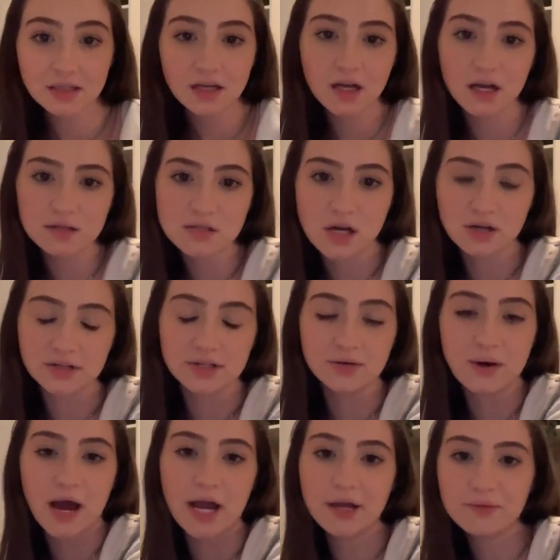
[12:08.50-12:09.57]
How tall are you?
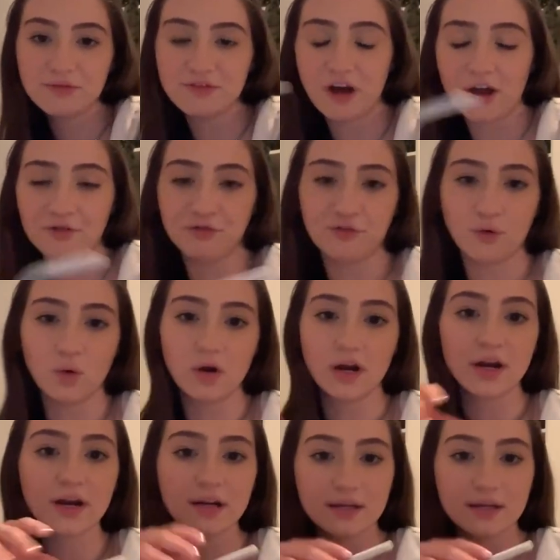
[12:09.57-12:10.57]
I am 5'4".